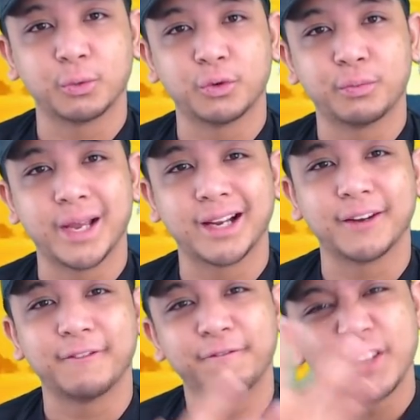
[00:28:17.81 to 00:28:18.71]
Wolfpack
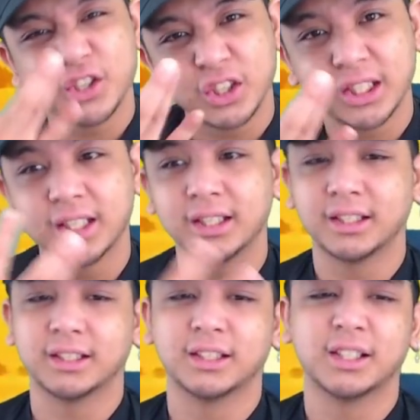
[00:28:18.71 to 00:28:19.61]
officially.
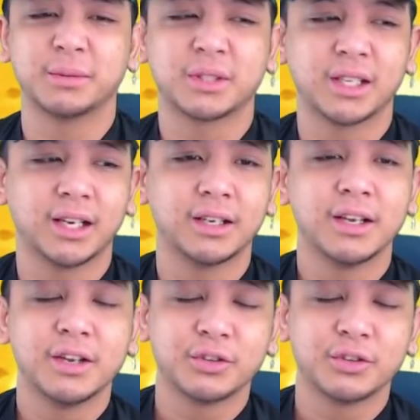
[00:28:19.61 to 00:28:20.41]
You know what I'm saying?